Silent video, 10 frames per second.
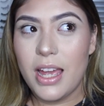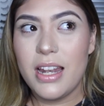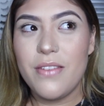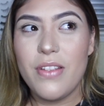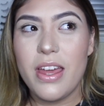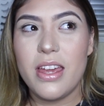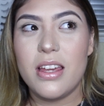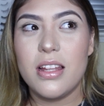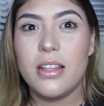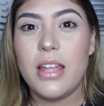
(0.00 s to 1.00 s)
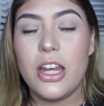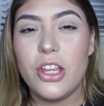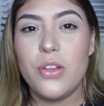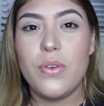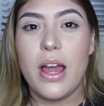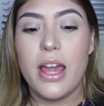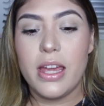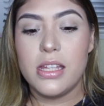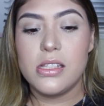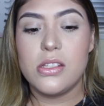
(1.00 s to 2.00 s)
of like letting you
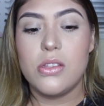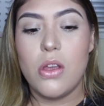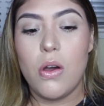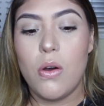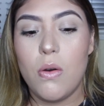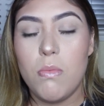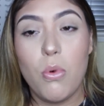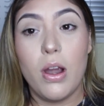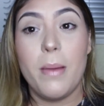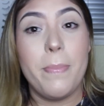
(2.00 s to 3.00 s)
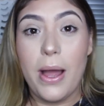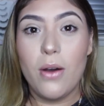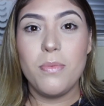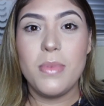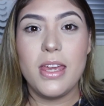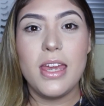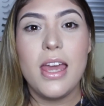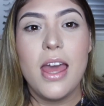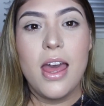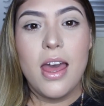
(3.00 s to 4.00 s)
guys know more about me